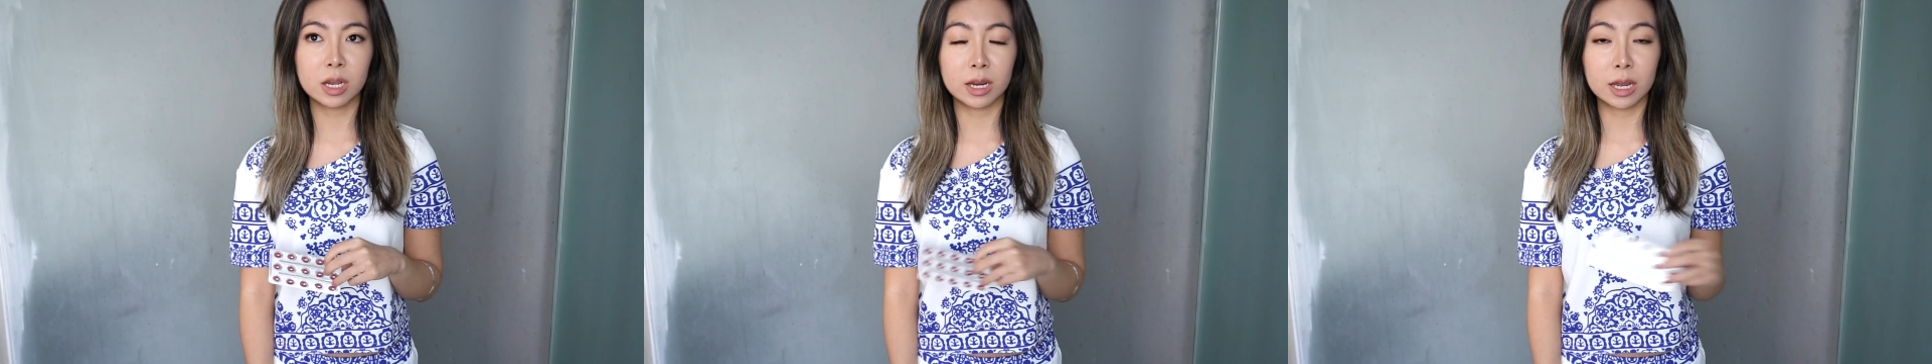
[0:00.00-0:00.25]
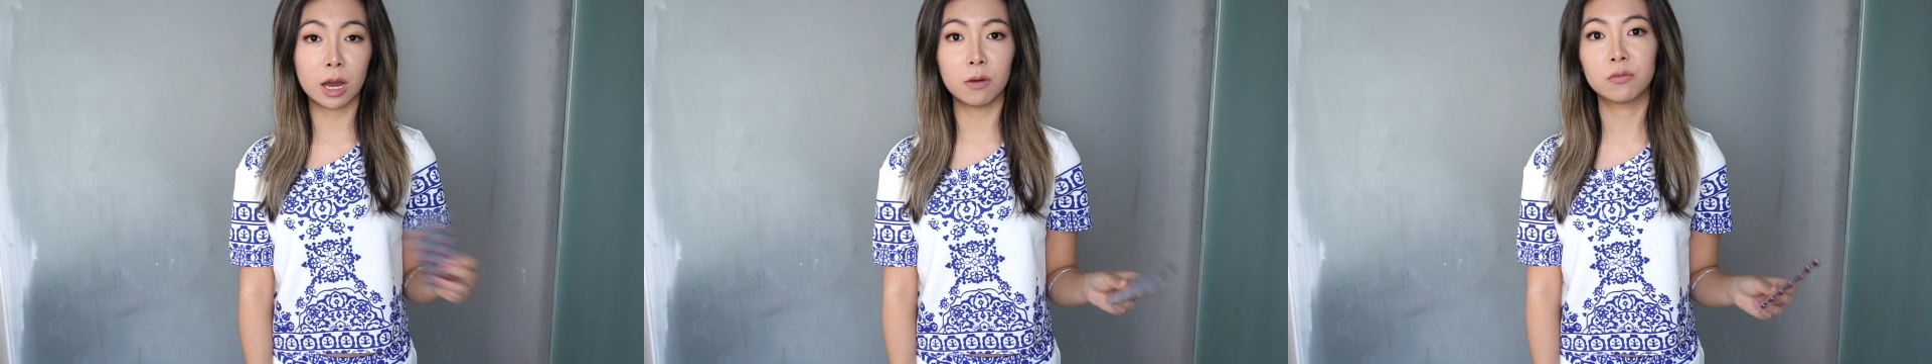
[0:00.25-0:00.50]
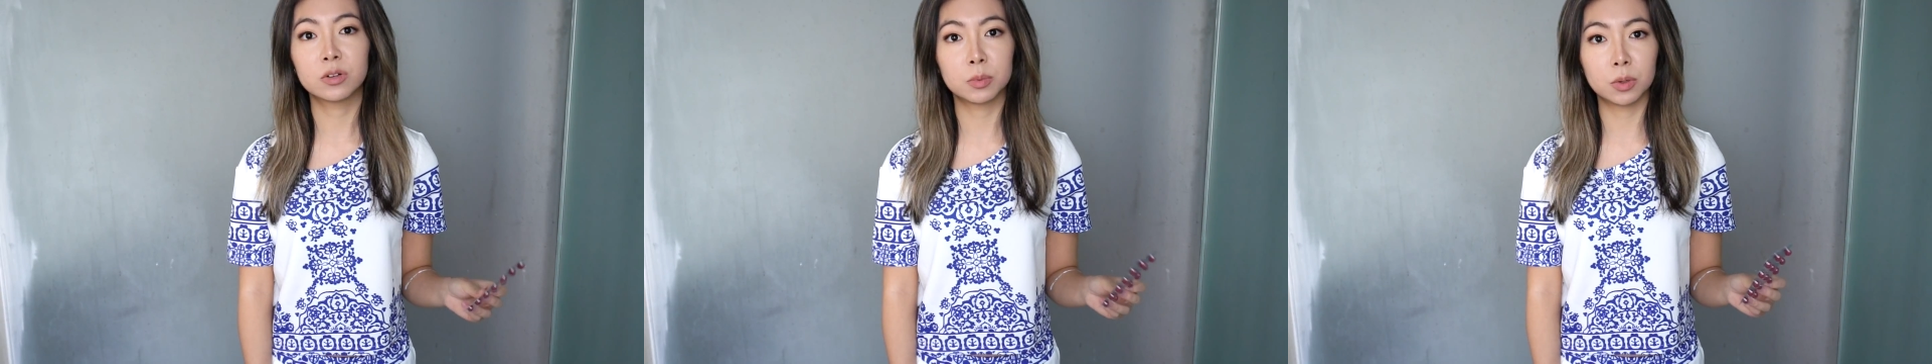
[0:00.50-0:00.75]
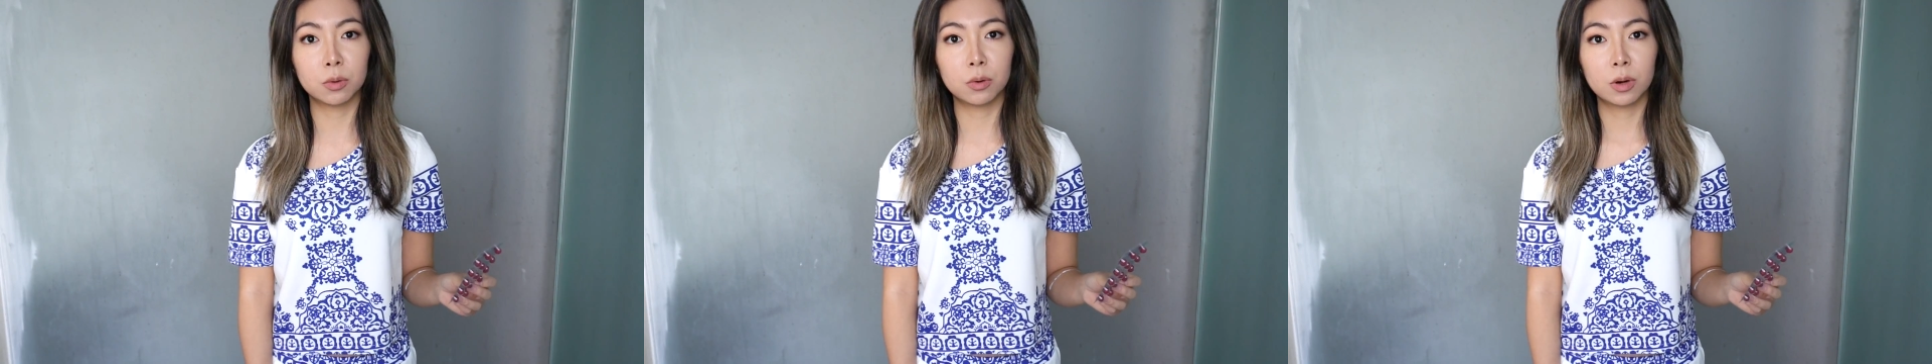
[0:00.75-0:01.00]
and
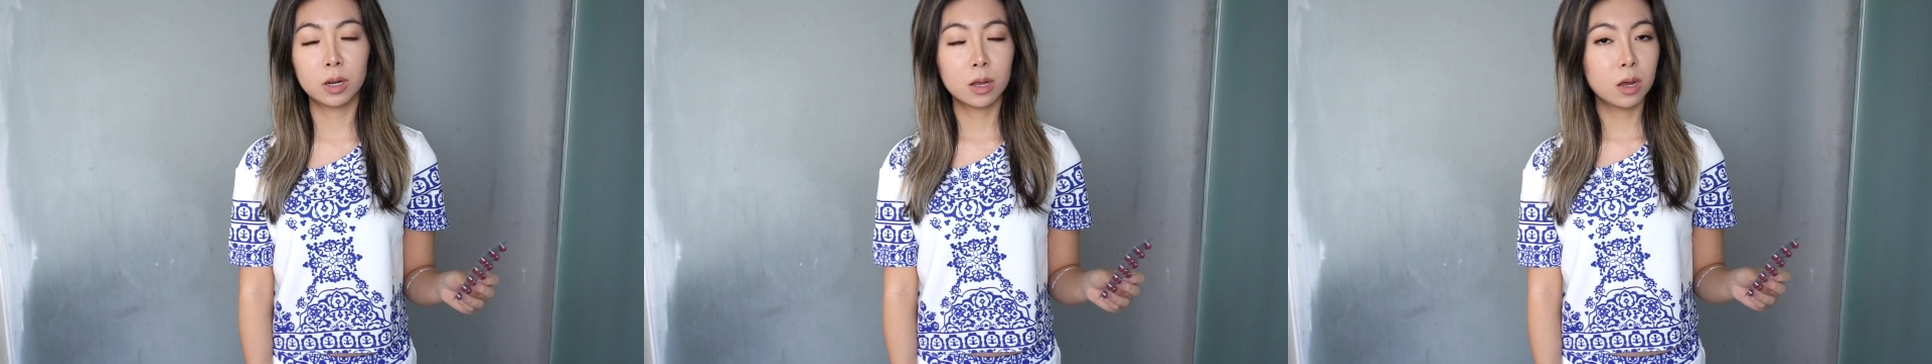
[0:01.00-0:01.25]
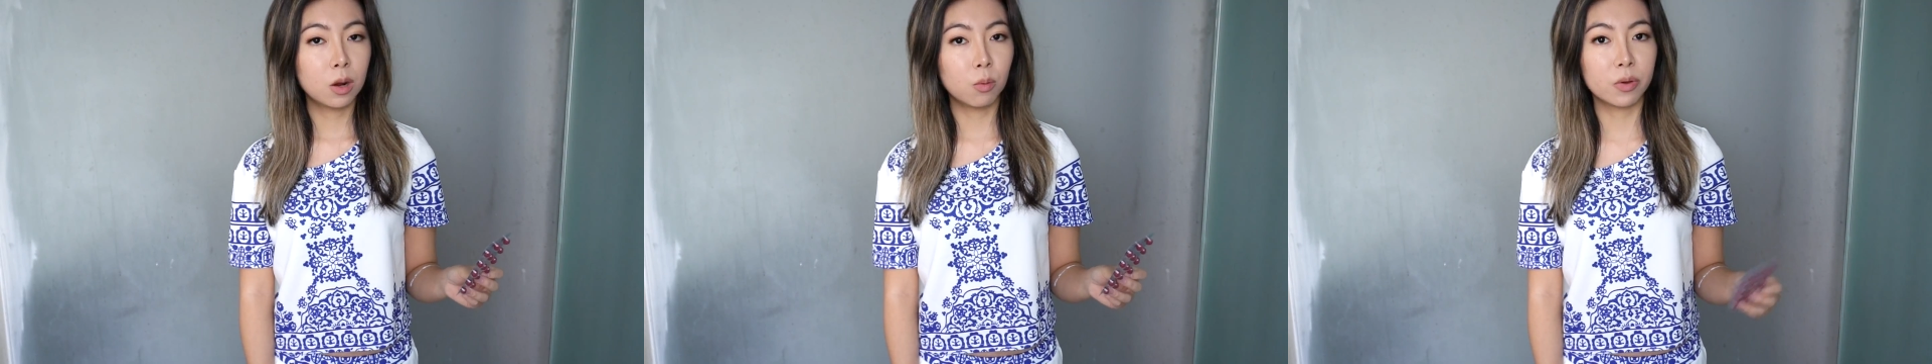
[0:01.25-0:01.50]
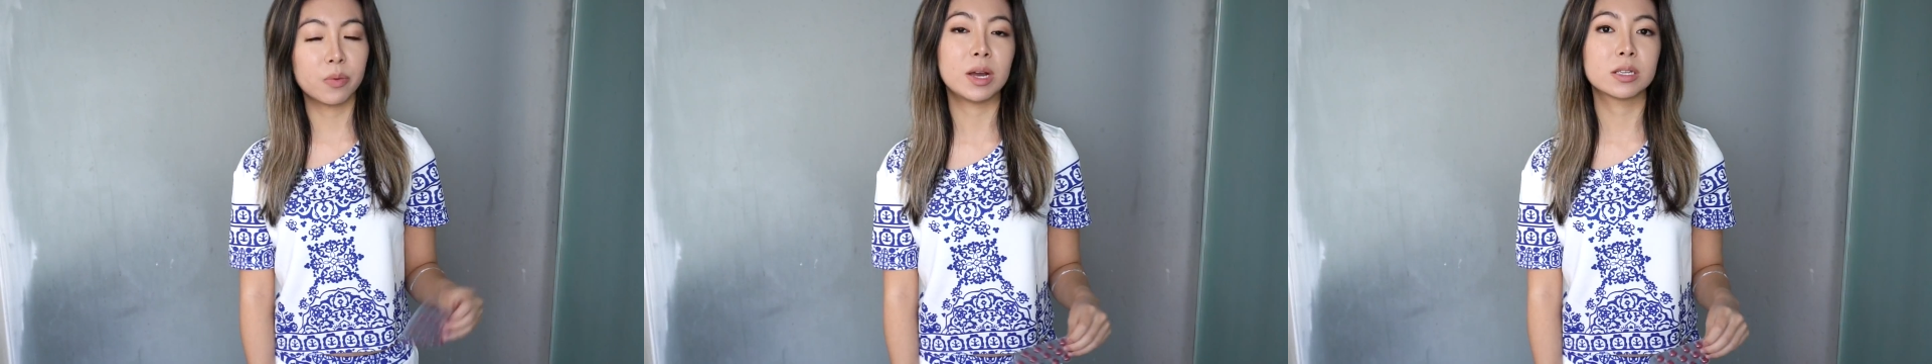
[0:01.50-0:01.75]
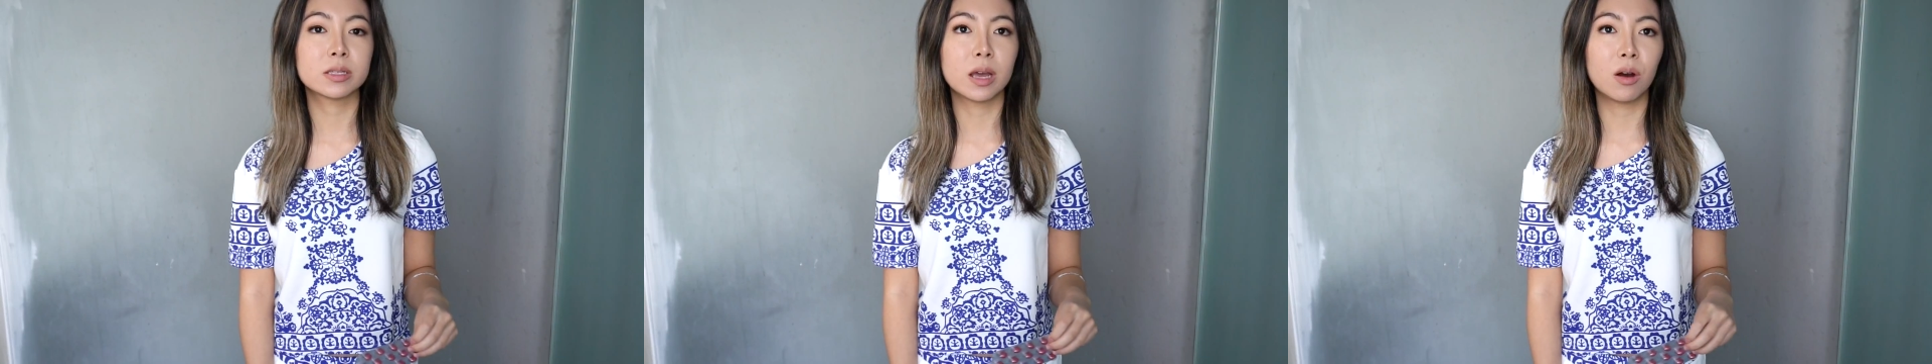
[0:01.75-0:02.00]
comfortable with
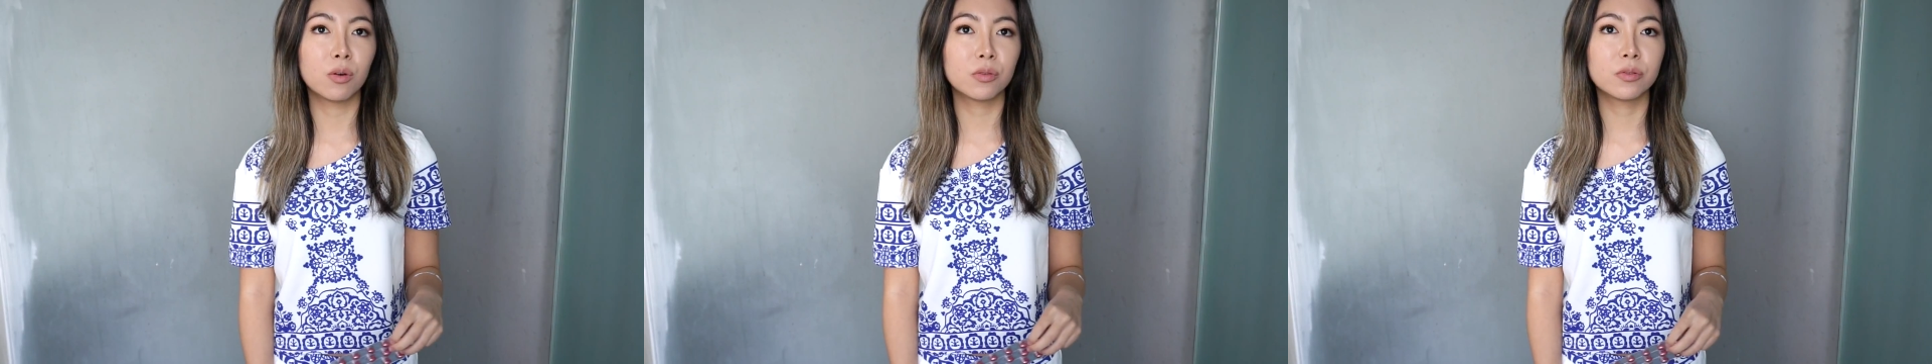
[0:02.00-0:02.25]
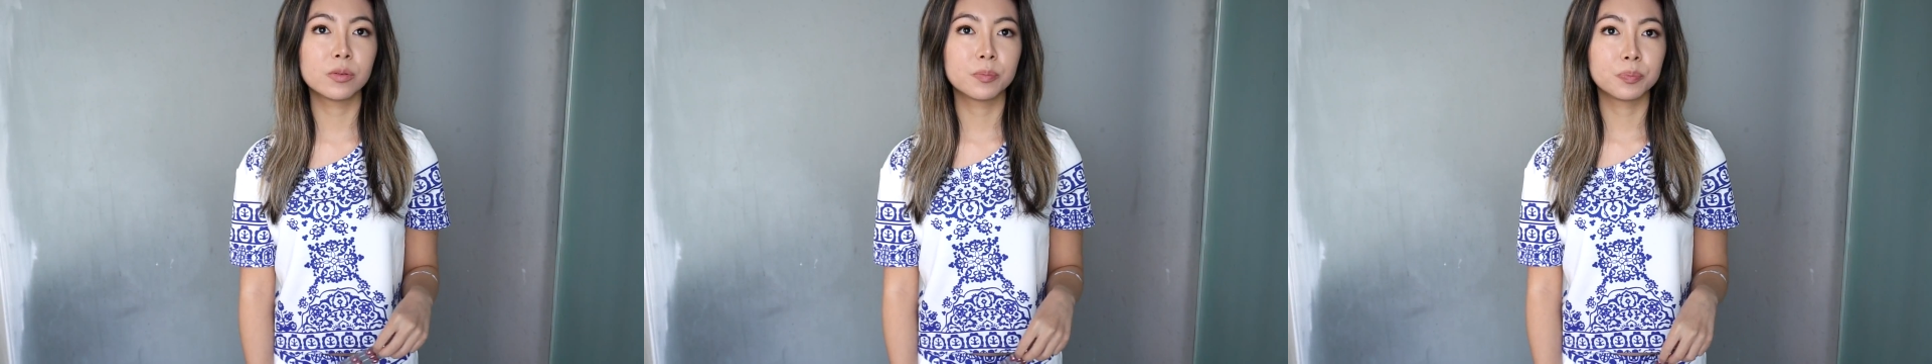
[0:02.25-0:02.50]
myself